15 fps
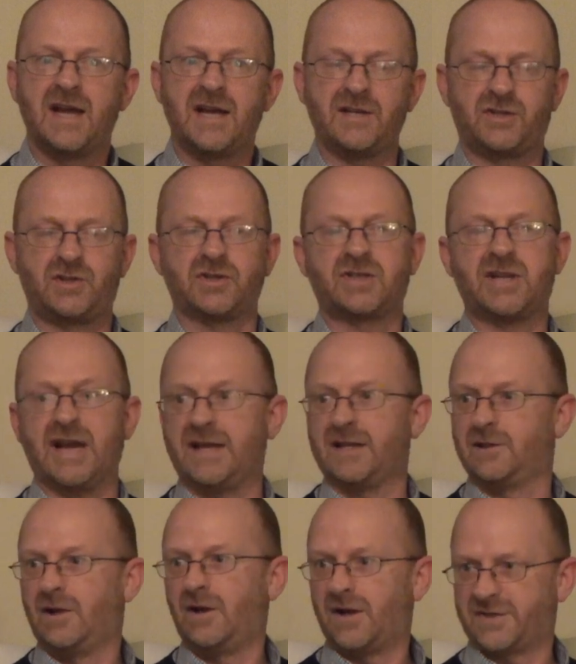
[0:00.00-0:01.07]
It's just
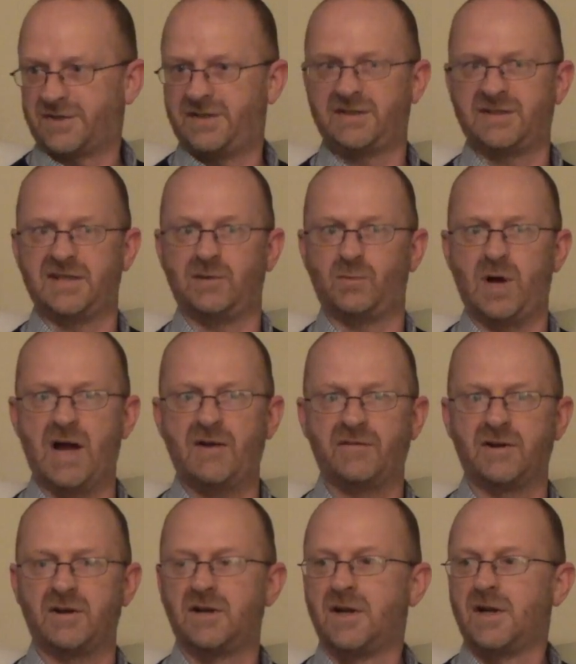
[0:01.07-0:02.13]
getting lost, isn't it?
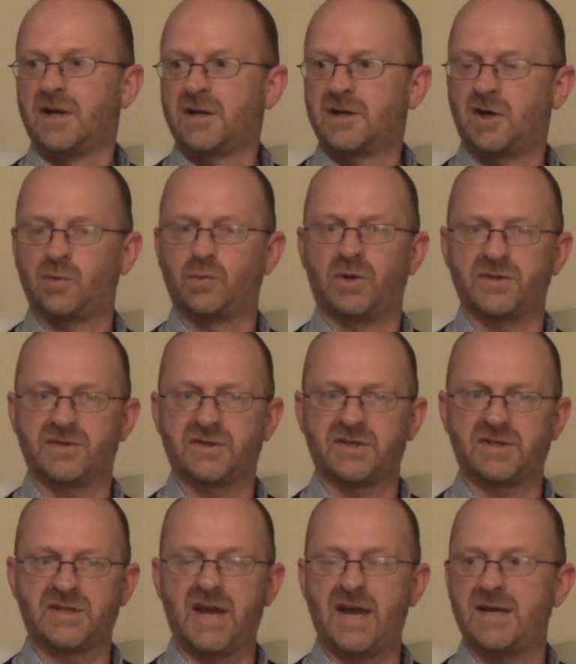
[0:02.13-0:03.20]
Whatever God wants to
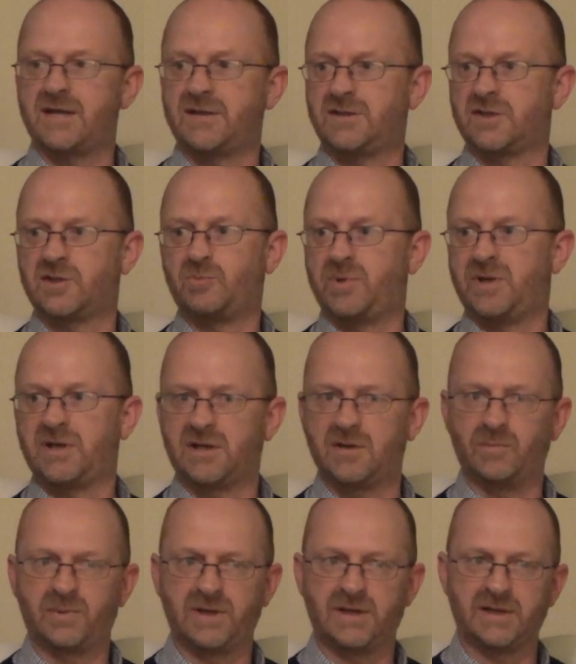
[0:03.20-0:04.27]
say is just being
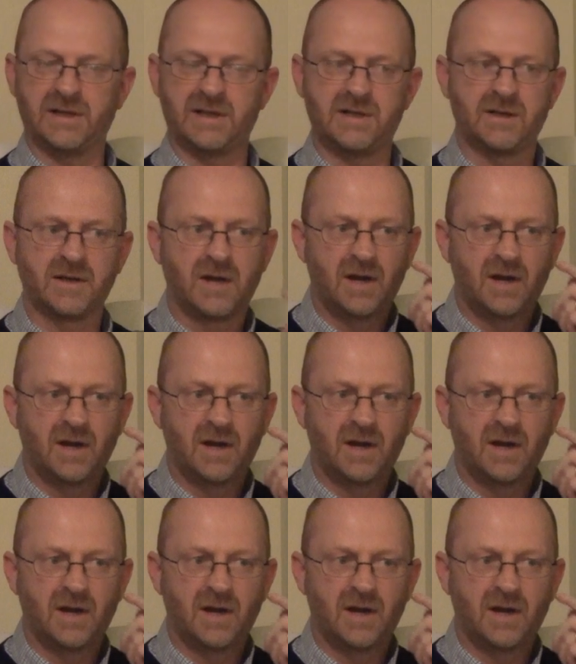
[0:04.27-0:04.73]
completely